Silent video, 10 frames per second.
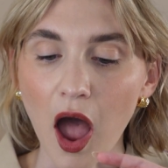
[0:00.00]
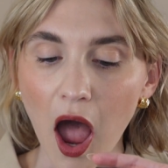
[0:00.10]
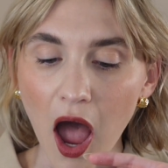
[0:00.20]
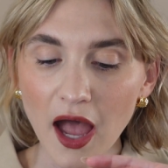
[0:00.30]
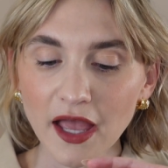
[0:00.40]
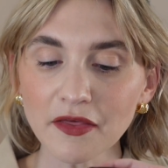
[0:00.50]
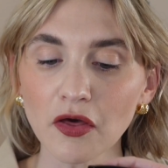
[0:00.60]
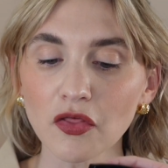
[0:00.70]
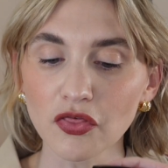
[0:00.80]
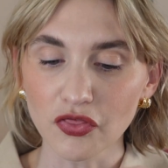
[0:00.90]
I
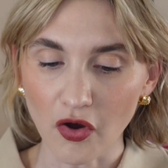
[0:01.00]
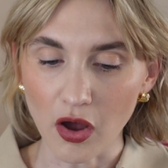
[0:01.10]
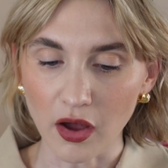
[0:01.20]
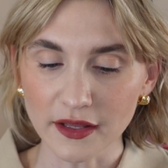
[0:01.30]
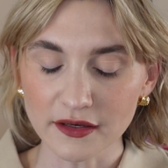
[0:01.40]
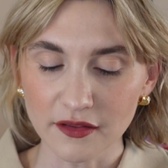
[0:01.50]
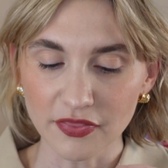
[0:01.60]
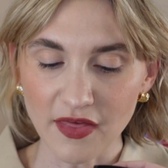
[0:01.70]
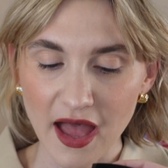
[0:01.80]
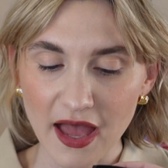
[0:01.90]
thought
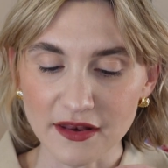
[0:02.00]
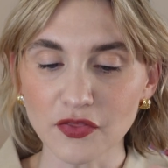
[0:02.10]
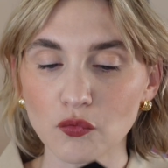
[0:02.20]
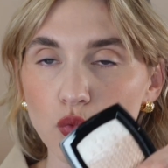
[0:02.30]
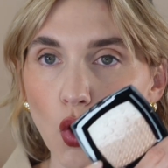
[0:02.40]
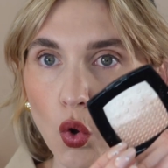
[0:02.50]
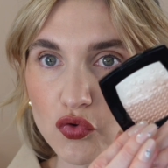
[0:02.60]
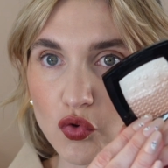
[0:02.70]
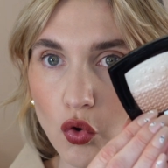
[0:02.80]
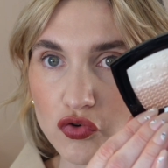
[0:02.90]
that the
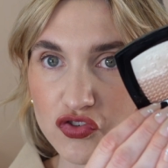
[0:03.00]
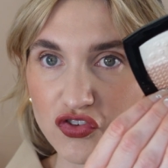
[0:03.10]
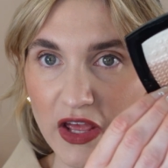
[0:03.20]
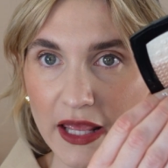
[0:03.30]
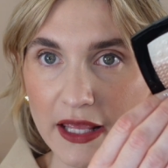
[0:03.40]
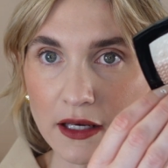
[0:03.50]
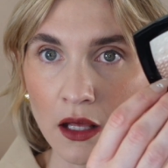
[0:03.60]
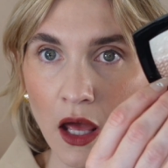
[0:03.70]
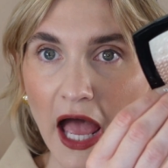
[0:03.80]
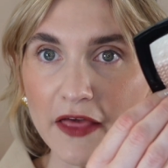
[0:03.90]
rose gold shade,
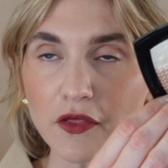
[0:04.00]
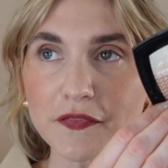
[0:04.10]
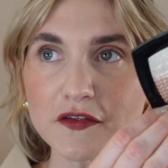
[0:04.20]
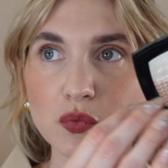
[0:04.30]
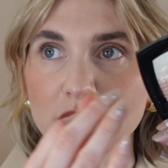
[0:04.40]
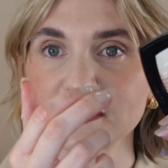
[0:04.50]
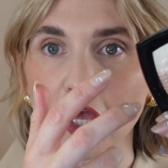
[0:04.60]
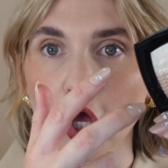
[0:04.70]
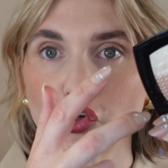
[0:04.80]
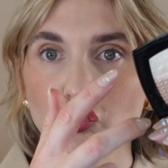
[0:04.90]
I thought this was
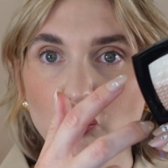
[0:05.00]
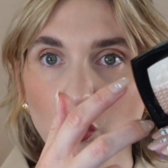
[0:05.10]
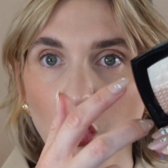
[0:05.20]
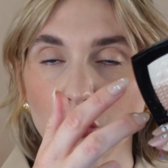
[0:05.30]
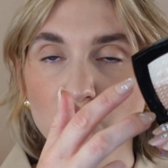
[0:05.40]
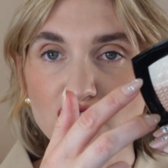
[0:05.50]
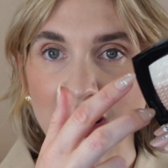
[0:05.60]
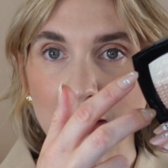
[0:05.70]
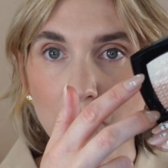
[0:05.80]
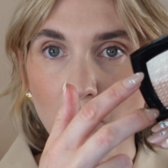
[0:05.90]
like a duo
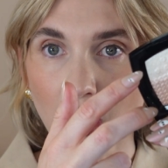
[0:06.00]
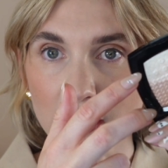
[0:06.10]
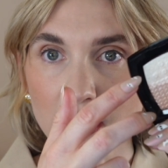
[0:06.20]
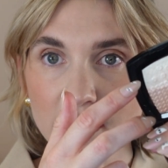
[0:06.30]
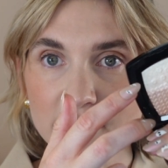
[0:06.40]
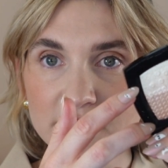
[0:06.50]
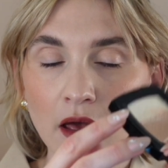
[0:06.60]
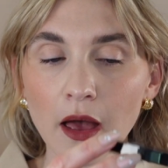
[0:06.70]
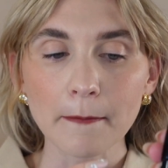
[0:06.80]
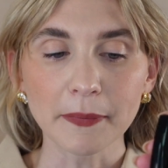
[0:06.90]
shade product,
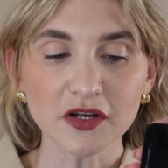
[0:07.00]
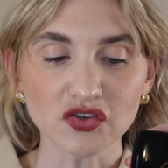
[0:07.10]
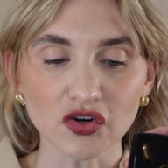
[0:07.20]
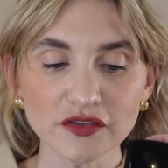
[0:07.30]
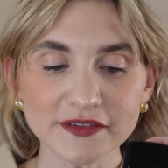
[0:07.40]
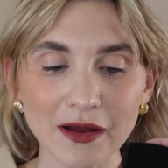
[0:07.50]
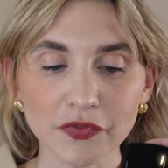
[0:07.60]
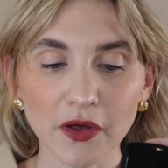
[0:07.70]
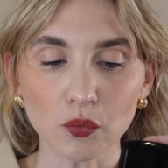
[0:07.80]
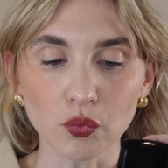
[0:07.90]
but it turns out
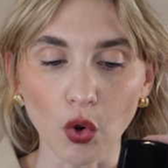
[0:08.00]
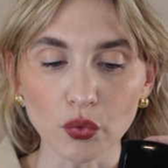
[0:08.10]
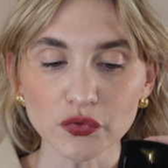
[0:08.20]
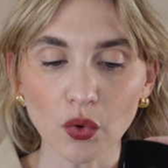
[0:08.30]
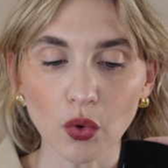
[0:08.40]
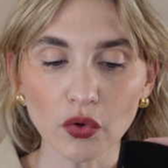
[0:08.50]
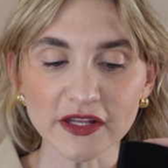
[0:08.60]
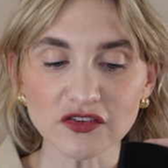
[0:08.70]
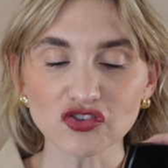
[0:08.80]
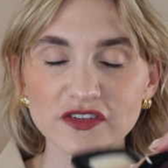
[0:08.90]
that rose gold
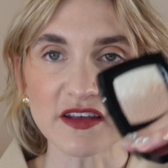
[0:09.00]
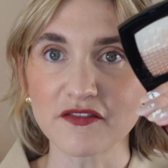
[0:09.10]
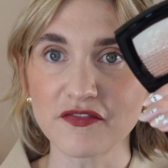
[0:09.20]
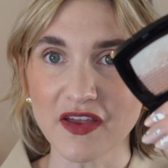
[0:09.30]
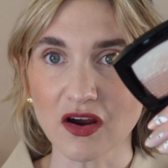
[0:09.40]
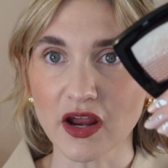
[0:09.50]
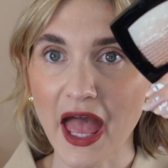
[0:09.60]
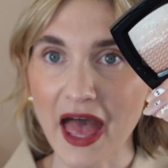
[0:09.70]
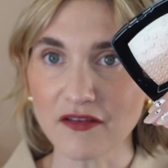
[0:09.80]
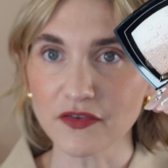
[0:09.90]
is just a very
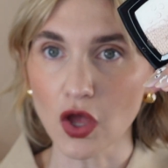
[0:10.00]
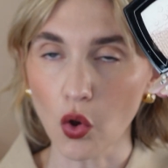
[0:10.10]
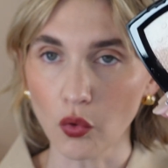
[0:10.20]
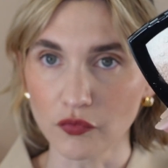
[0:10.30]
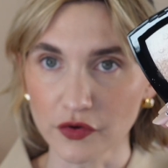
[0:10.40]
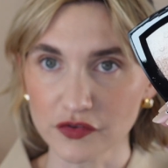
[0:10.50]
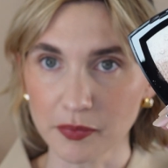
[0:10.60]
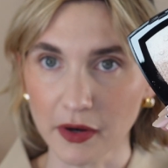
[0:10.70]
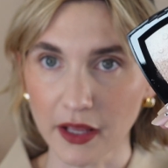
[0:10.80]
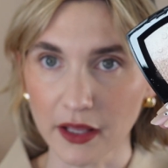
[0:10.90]
heavy
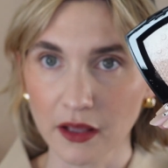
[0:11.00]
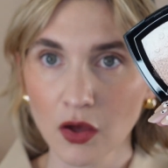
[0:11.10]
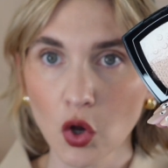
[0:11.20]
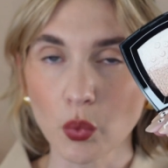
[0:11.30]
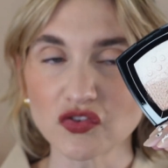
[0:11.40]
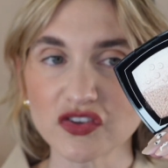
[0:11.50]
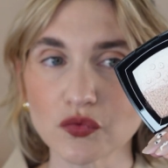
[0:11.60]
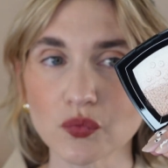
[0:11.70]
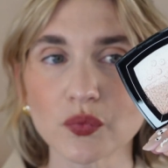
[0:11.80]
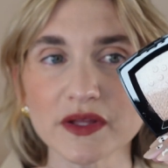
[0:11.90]
overspray, which
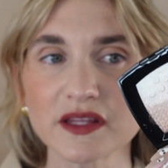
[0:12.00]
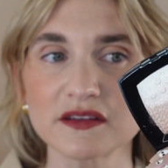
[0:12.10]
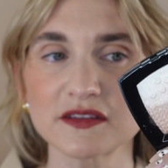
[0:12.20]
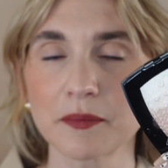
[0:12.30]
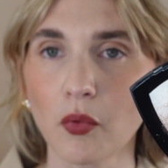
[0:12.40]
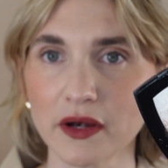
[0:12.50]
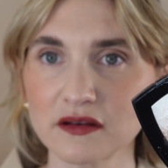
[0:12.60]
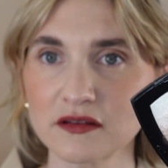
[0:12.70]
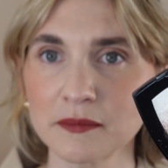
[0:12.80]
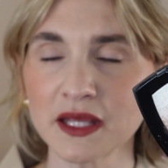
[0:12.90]
is really disappointing
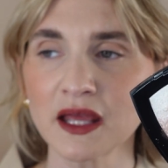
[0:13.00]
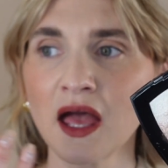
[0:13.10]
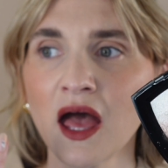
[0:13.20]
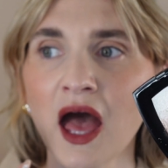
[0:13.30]
to me.